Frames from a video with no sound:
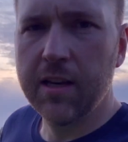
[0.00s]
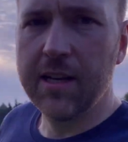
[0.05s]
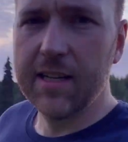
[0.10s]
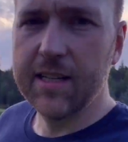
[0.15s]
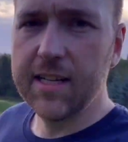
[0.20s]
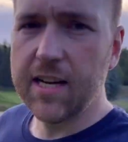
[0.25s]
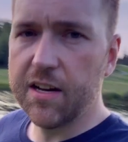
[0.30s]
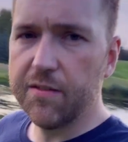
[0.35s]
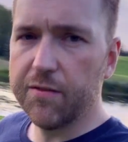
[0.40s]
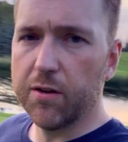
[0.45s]

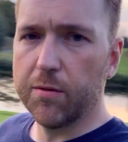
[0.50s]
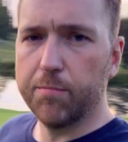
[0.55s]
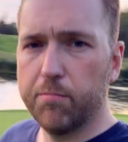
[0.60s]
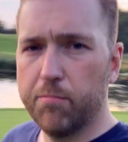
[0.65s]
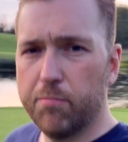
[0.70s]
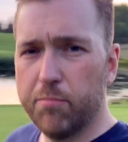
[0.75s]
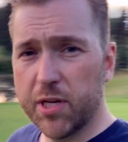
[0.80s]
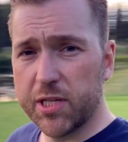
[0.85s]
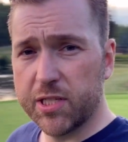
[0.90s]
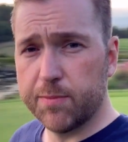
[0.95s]
Kind of a
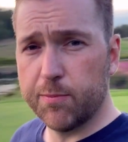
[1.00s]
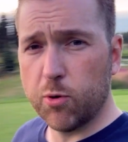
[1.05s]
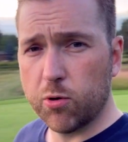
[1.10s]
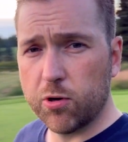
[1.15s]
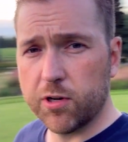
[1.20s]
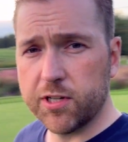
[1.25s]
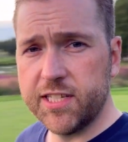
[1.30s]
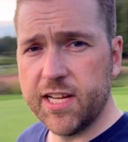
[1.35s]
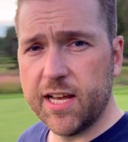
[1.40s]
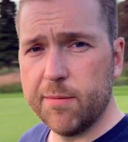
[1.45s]
piss
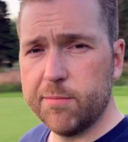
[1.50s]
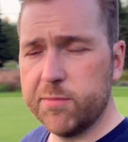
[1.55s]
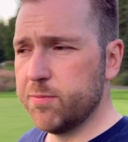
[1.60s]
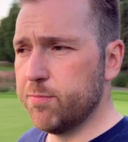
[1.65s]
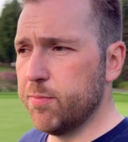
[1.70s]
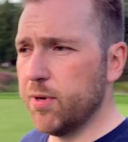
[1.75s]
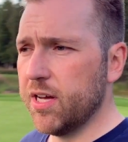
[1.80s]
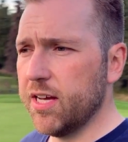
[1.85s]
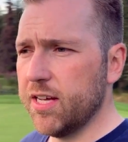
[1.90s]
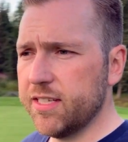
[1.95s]
poor attempt,
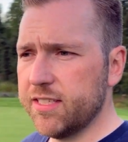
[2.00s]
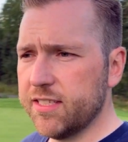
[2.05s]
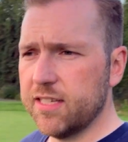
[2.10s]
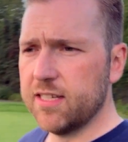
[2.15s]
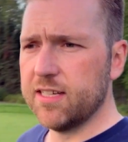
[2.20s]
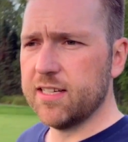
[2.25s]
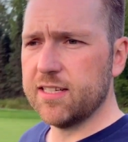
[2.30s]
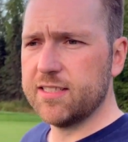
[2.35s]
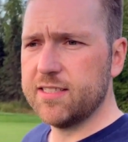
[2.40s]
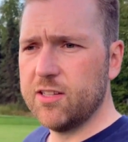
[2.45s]
but
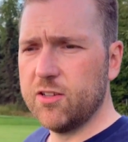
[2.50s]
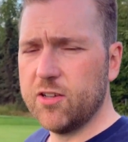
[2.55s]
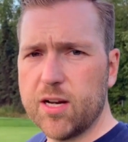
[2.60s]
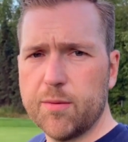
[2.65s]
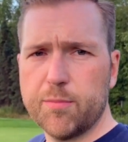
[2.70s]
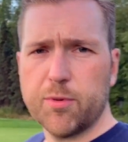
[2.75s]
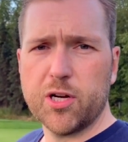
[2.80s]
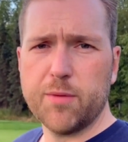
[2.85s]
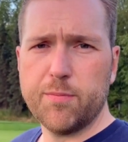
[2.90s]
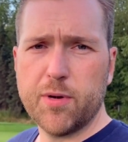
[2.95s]
still got a
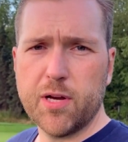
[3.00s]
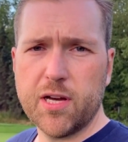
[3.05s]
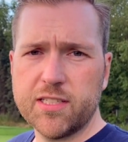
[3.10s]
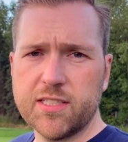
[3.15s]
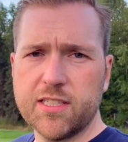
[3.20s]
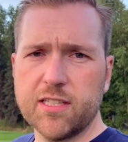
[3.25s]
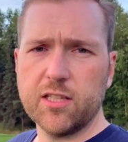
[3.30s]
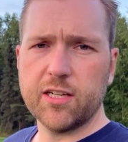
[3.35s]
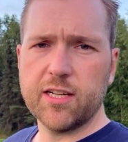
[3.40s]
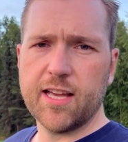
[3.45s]
birdie putt
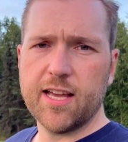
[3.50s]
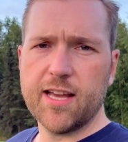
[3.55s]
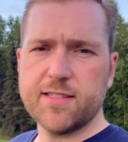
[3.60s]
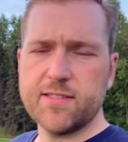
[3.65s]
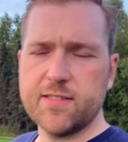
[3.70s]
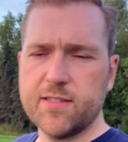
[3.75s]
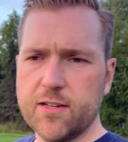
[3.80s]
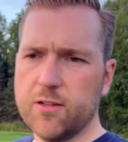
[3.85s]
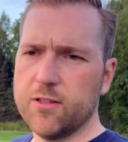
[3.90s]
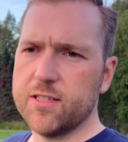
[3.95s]
to look at,
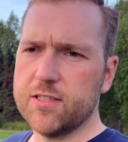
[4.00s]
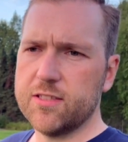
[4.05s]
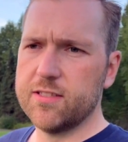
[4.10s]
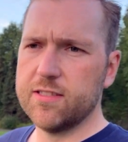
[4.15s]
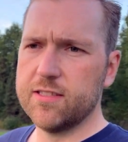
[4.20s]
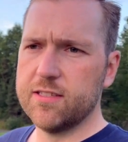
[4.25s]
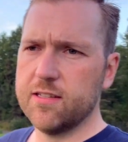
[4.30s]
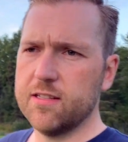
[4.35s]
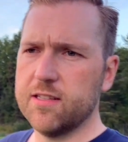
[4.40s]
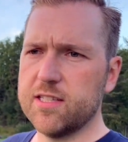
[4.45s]
so
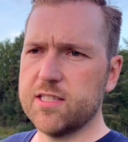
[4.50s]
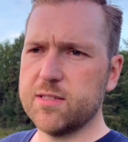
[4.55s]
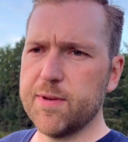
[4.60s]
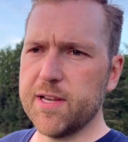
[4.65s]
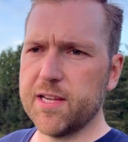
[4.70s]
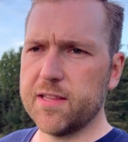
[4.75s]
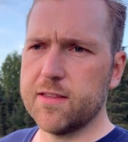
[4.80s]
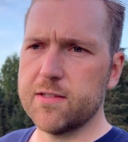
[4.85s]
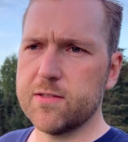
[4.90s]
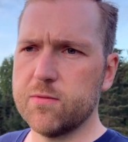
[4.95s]
let's
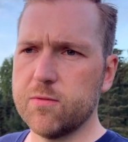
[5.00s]
make this